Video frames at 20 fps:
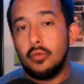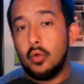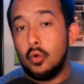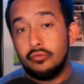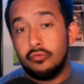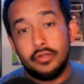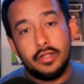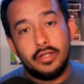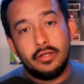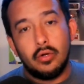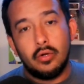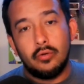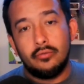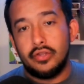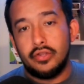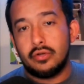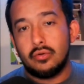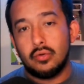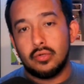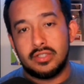Over
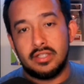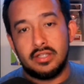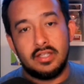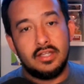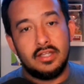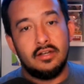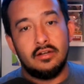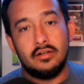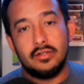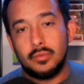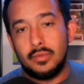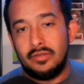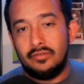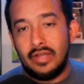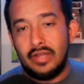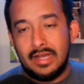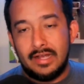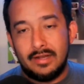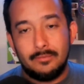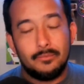the course of the years,
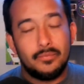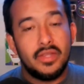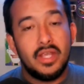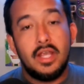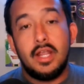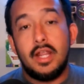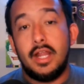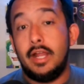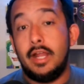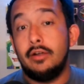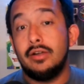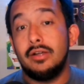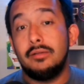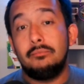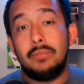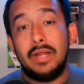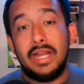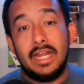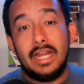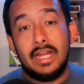we've had
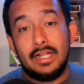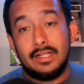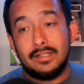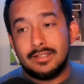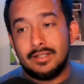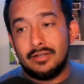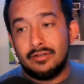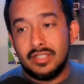Aaron Baines.